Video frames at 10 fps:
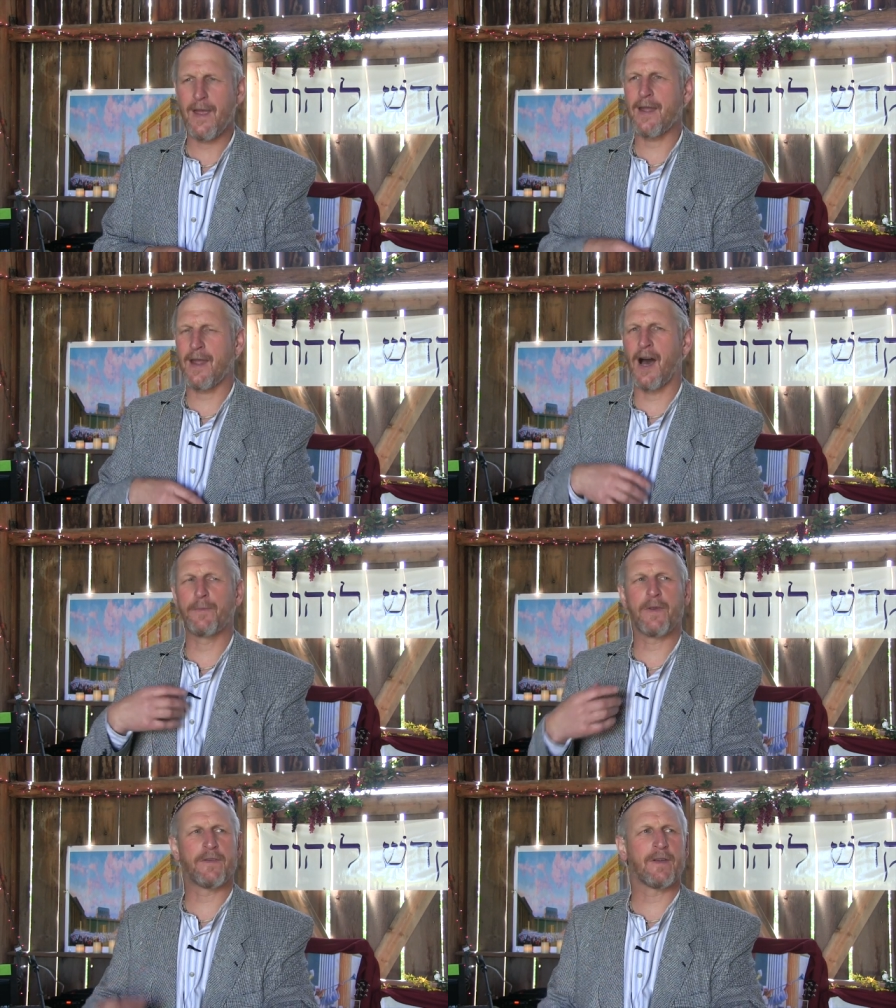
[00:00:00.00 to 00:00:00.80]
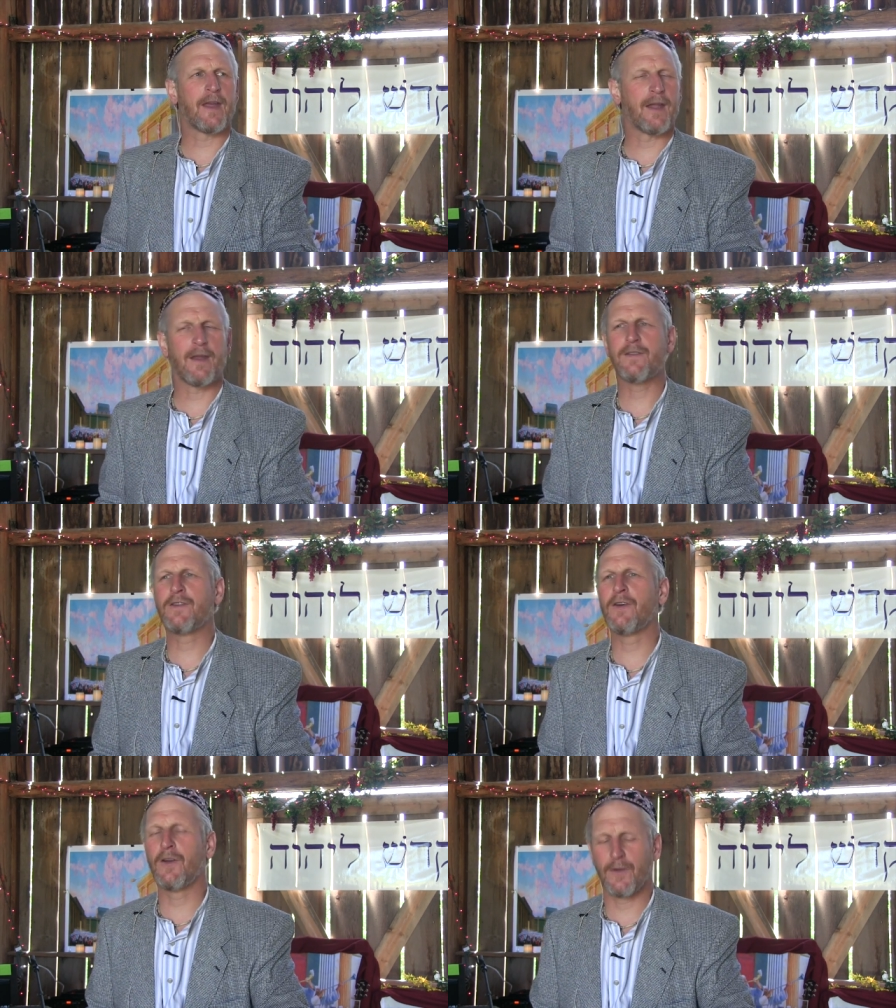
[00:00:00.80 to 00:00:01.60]
it helped us to get in
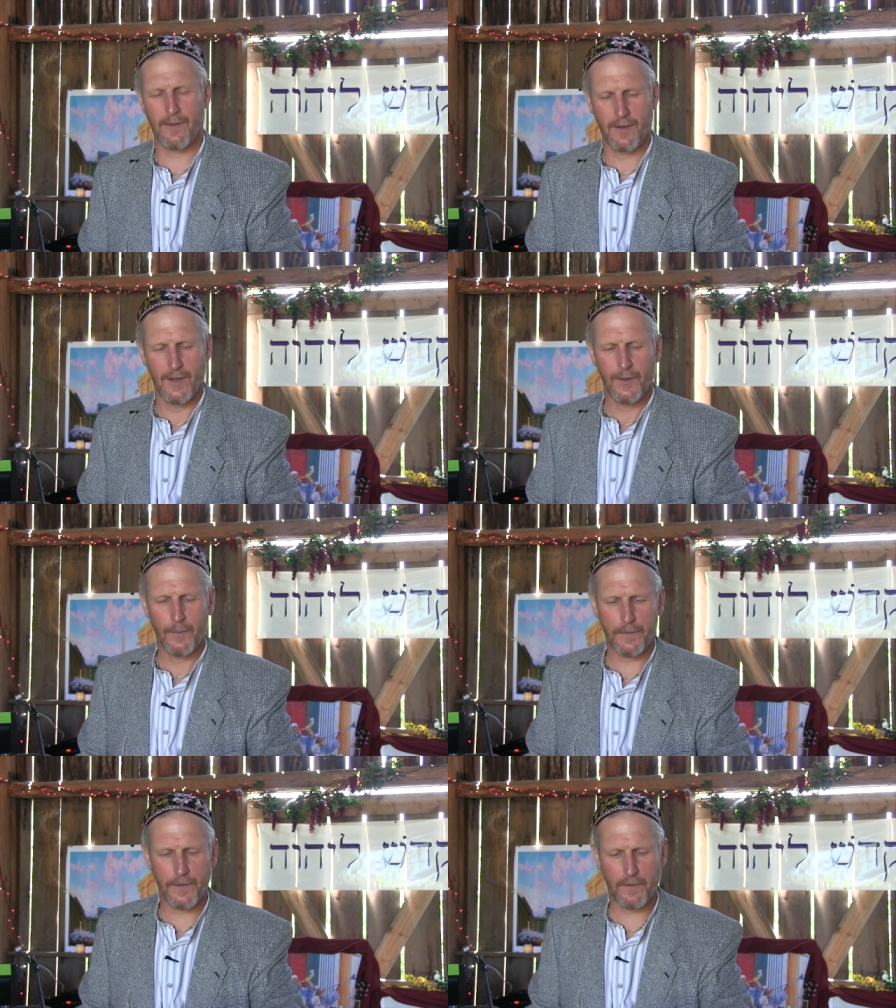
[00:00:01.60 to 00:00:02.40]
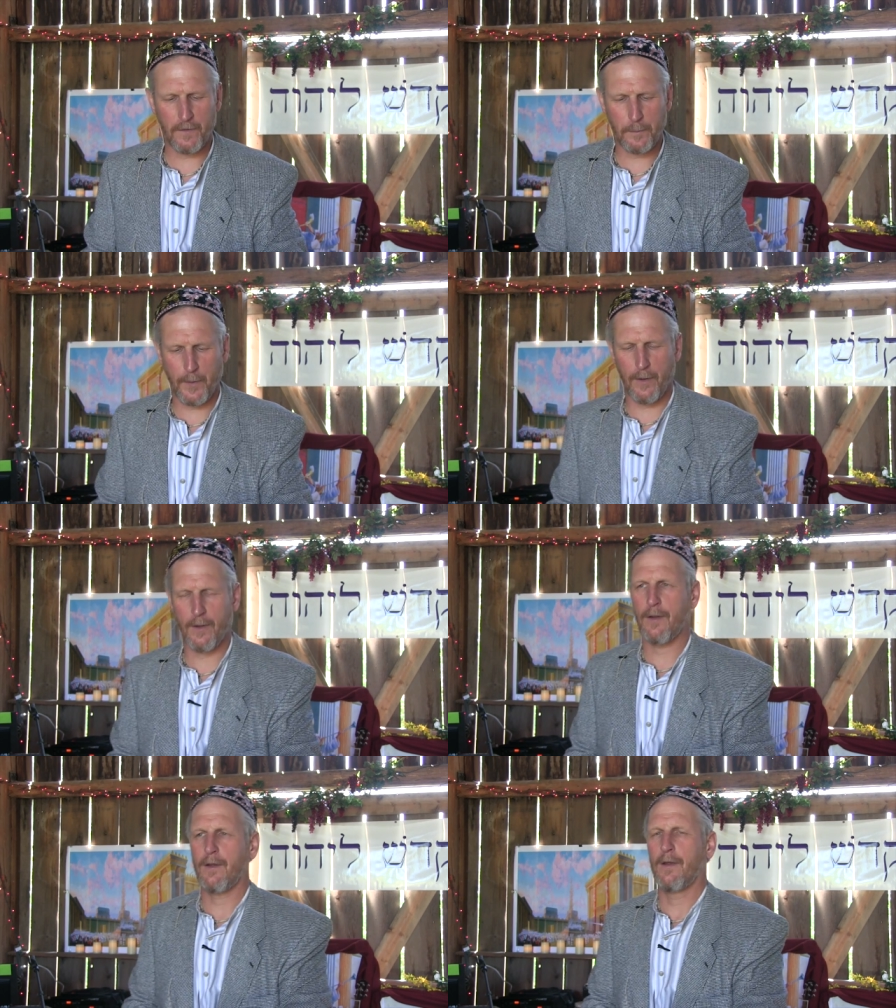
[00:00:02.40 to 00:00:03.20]
tune with the
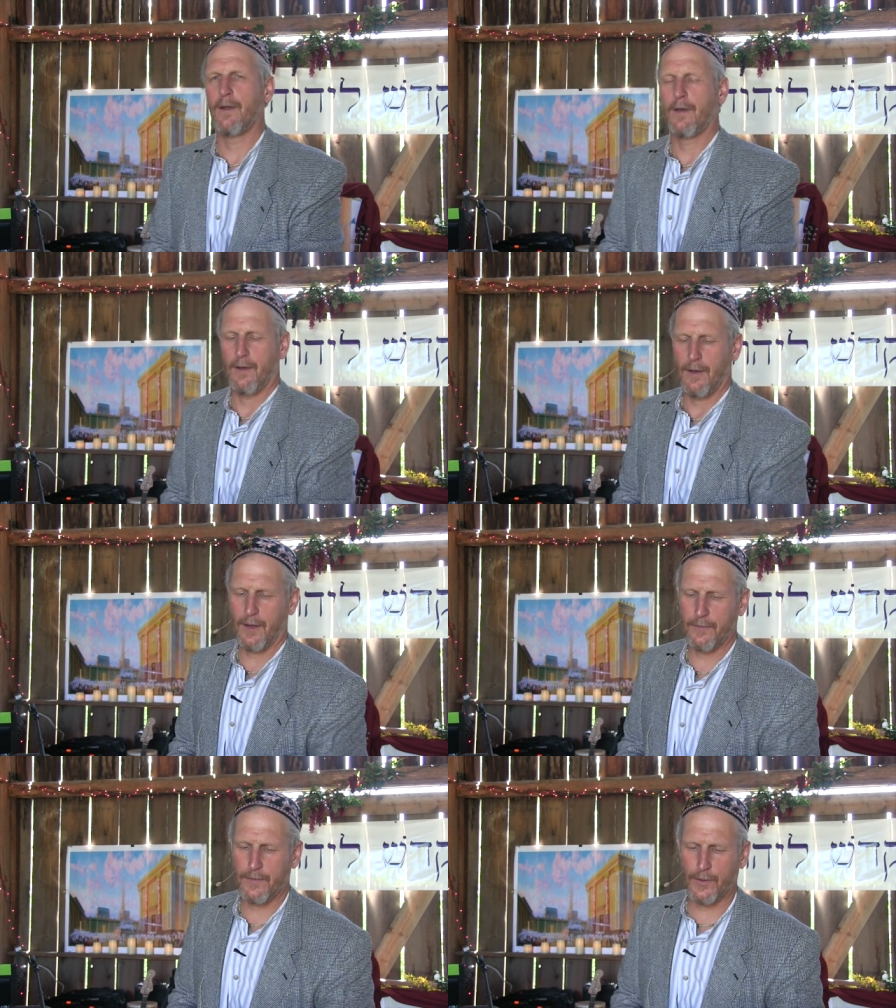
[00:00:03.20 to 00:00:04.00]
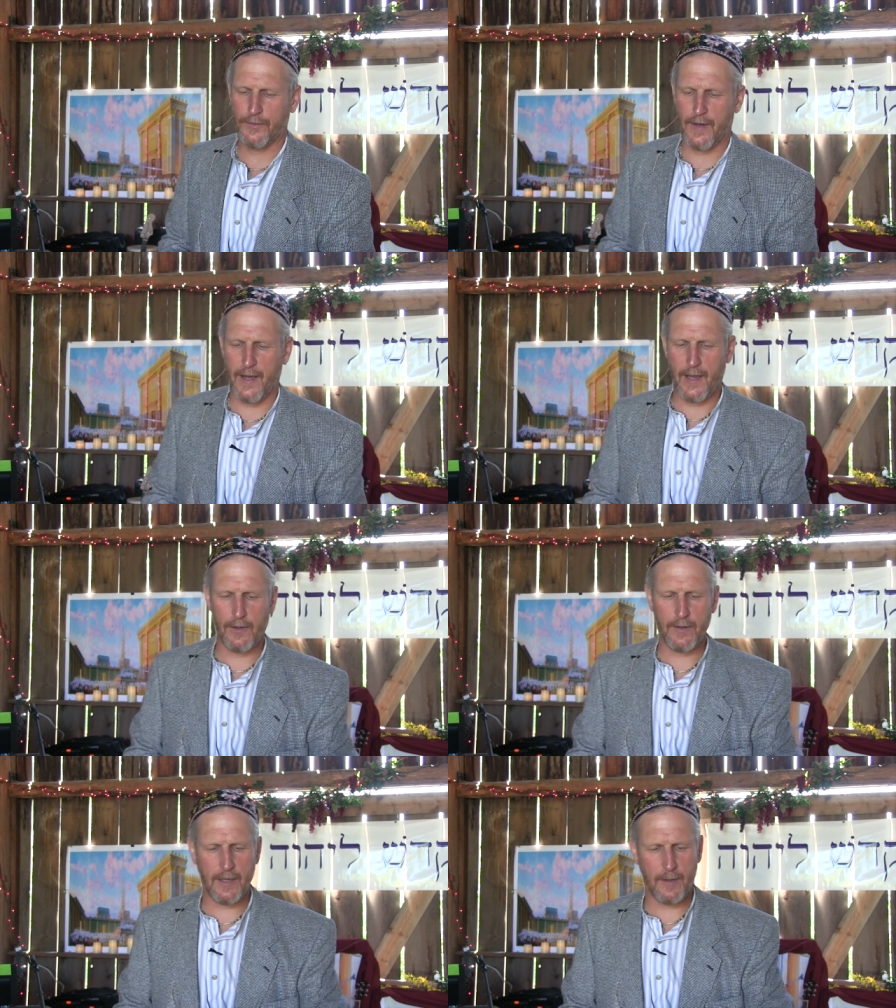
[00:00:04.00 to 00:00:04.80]
Spirit of Yehovah
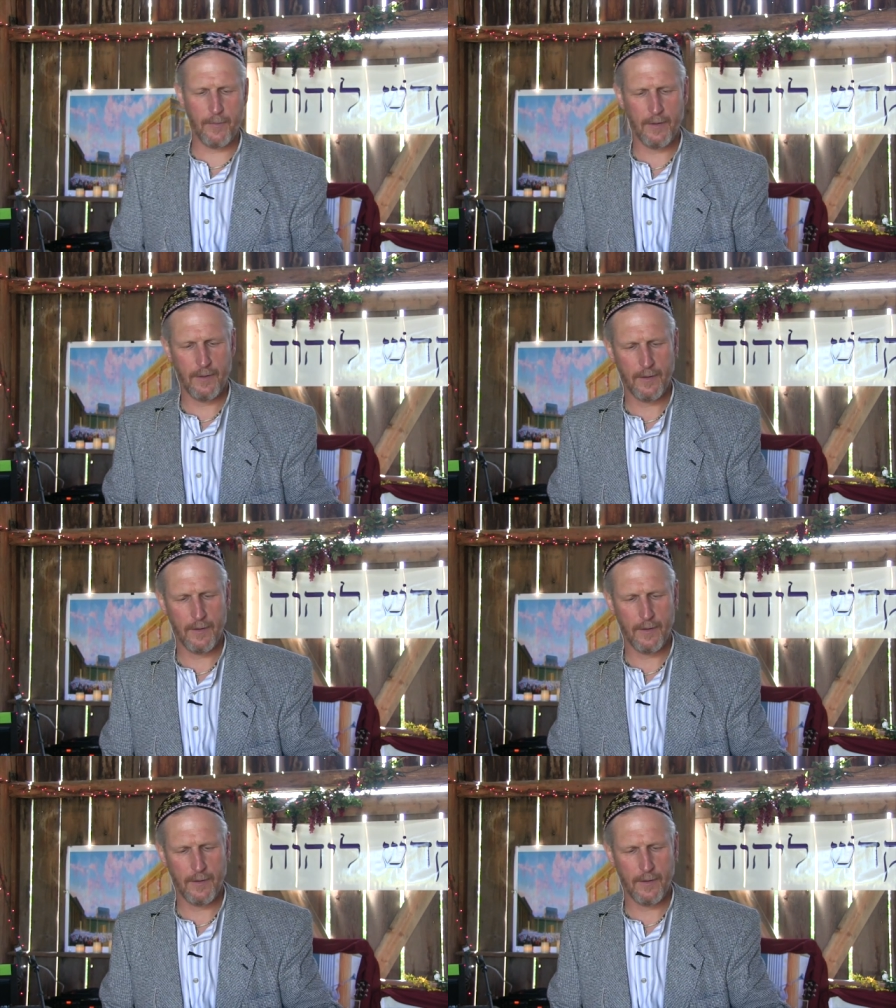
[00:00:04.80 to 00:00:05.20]
Elohim.